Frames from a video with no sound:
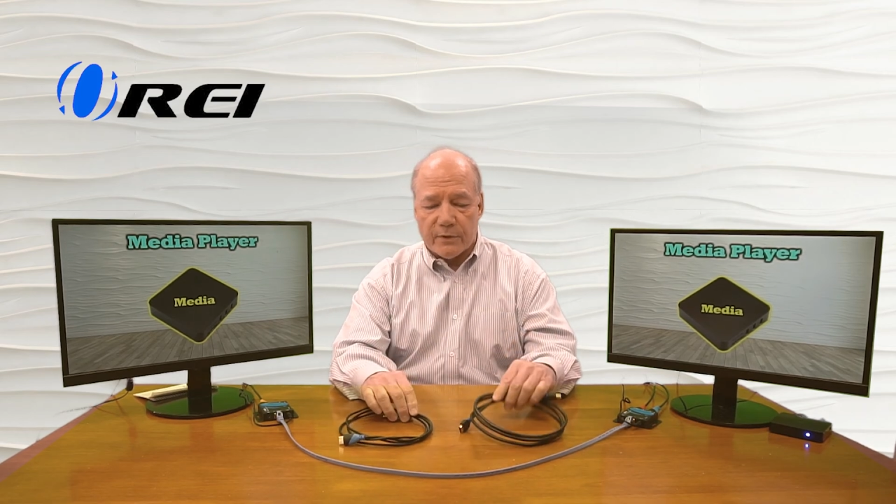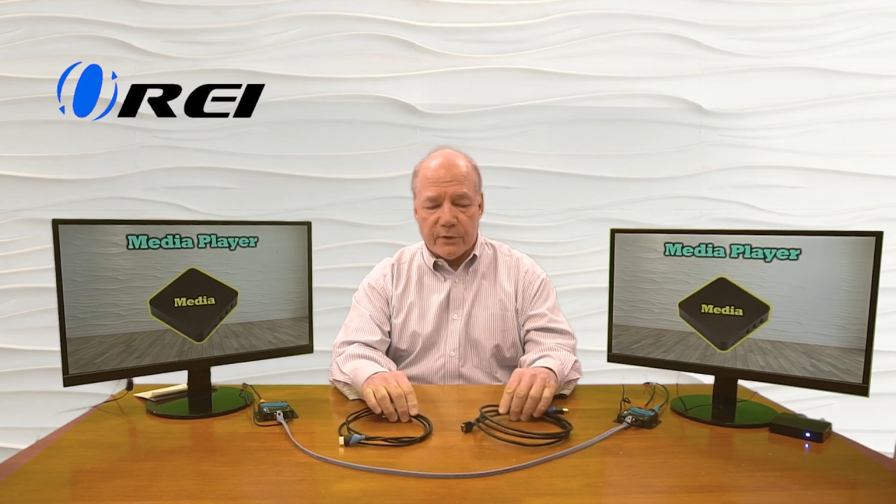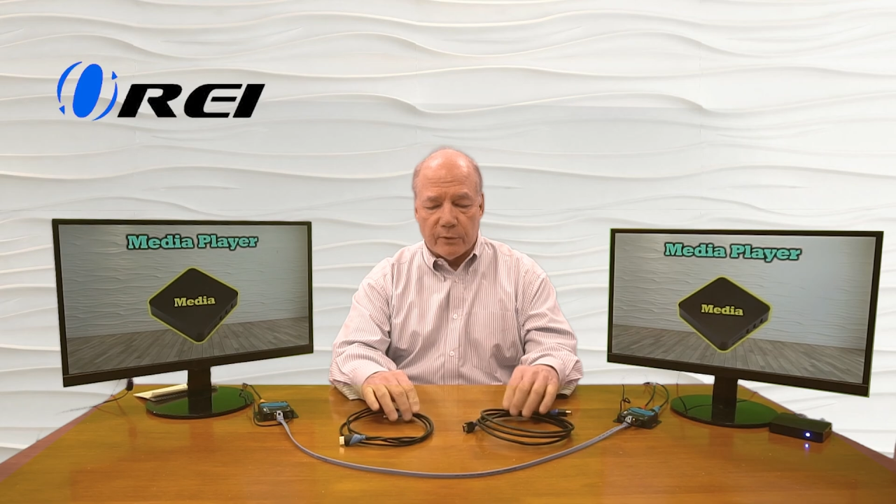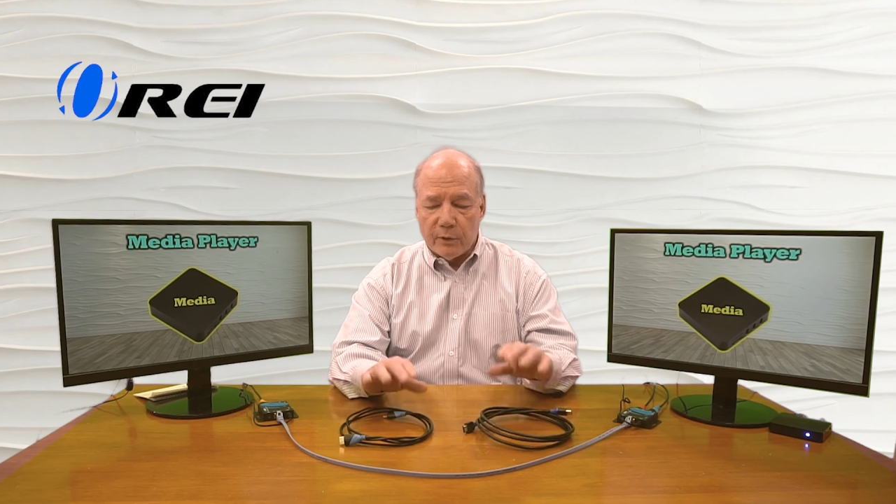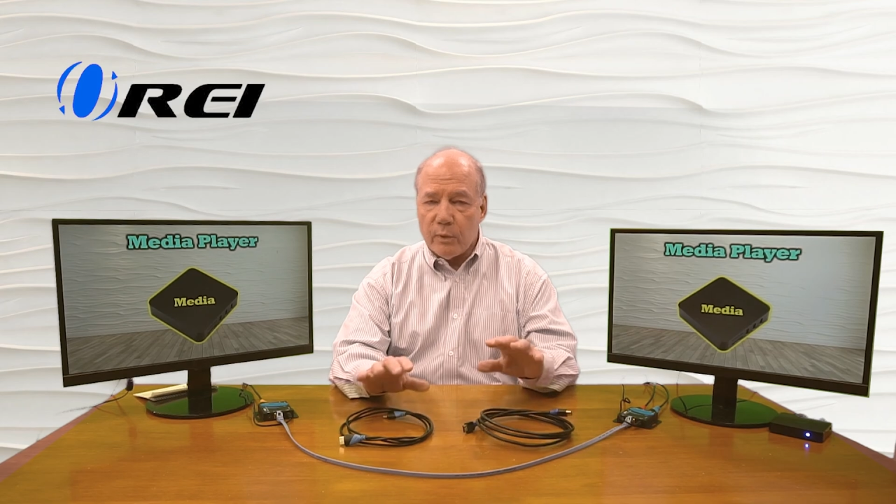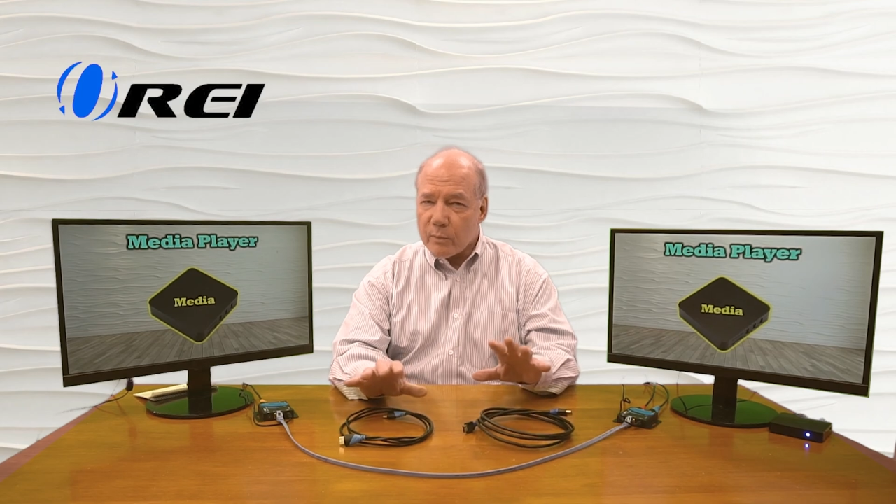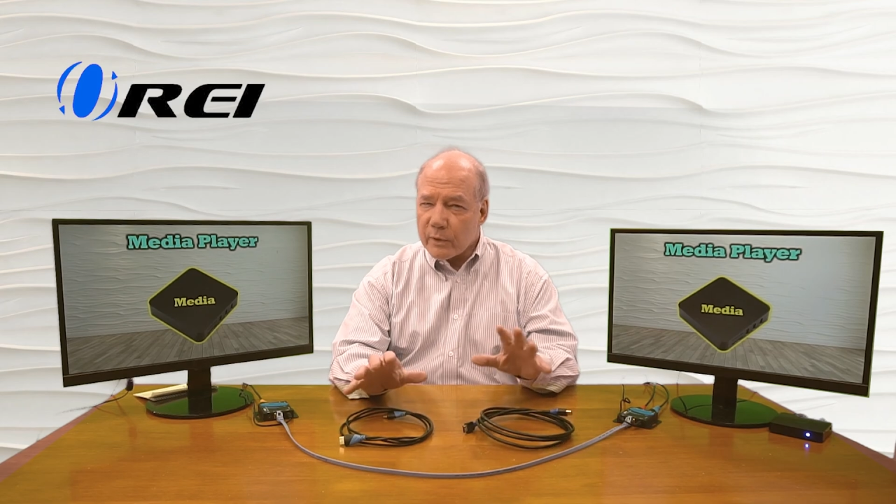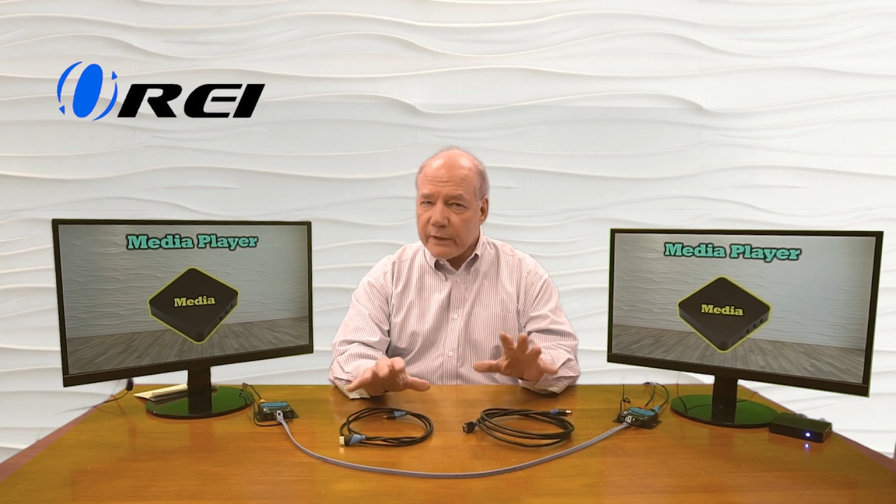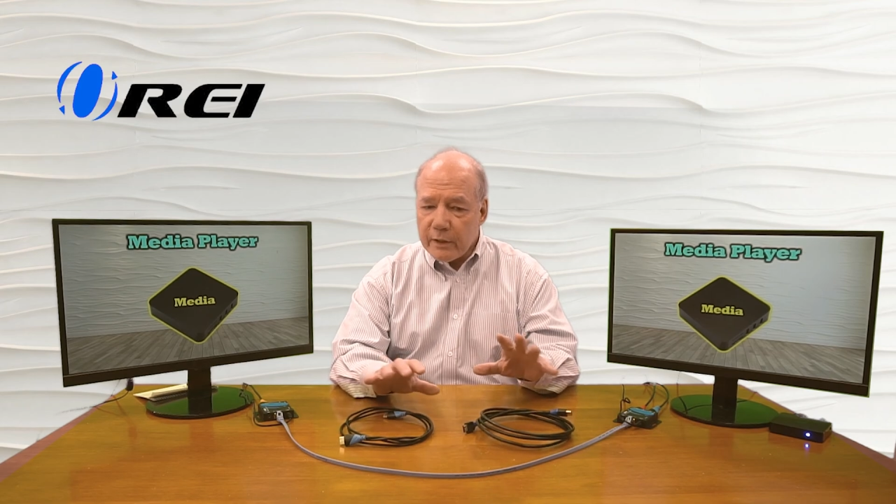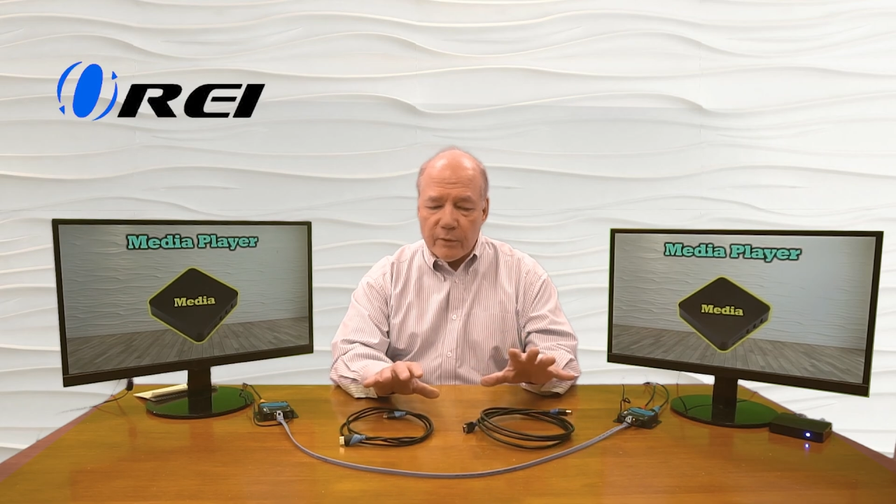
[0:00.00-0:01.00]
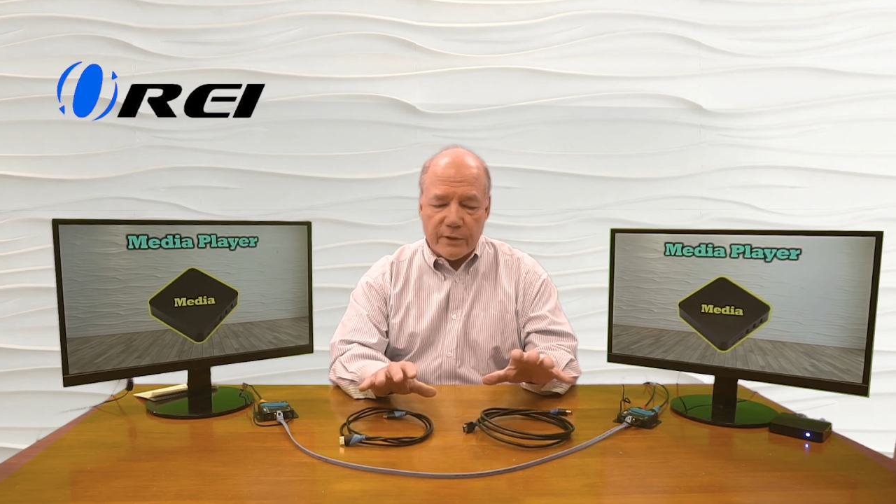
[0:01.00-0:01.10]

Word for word: So you wouldn't really know the